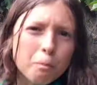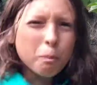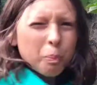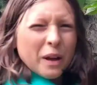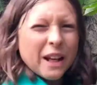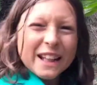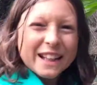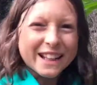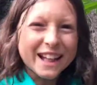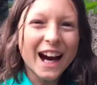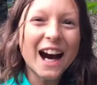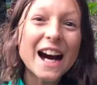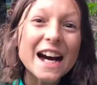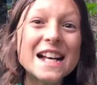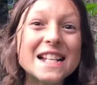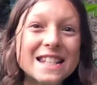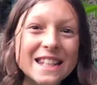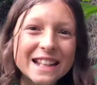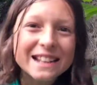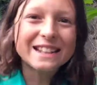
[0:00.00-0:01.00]

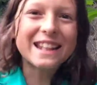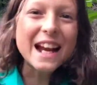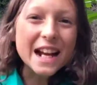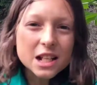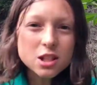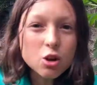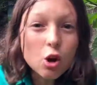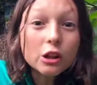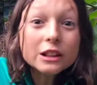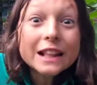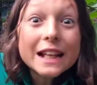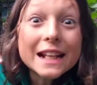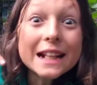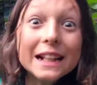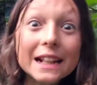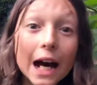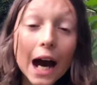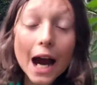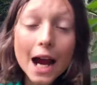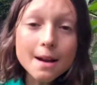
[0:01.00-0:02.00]
because it takes only
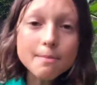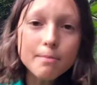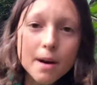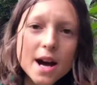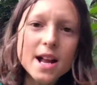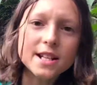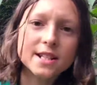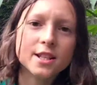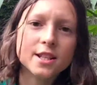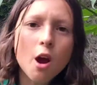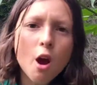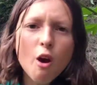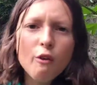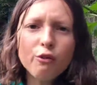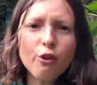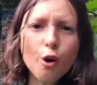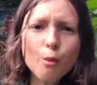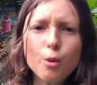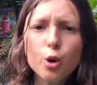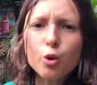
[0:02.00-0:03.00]
nine months
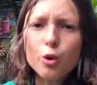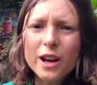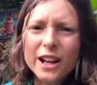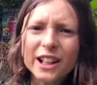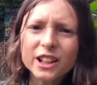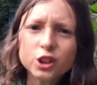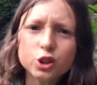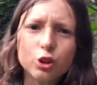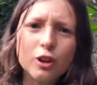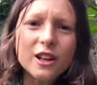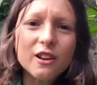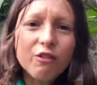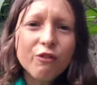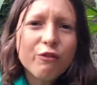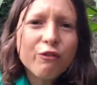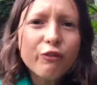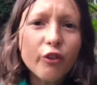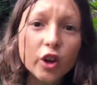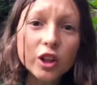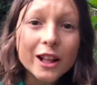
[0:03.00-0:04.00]
for a Moringa tree to
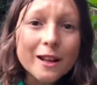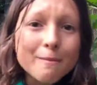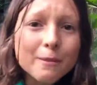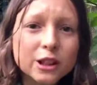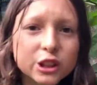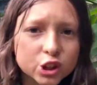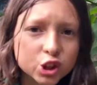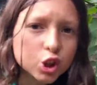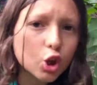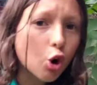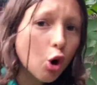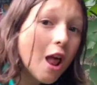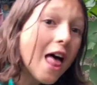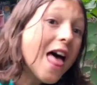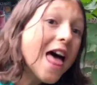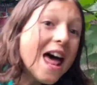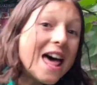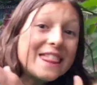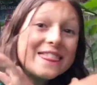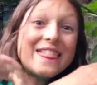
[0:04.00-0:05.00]
fully mature.
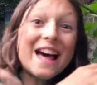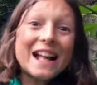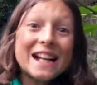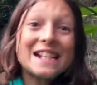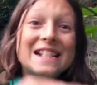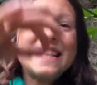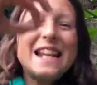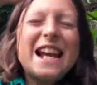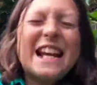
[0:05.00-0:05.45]
That is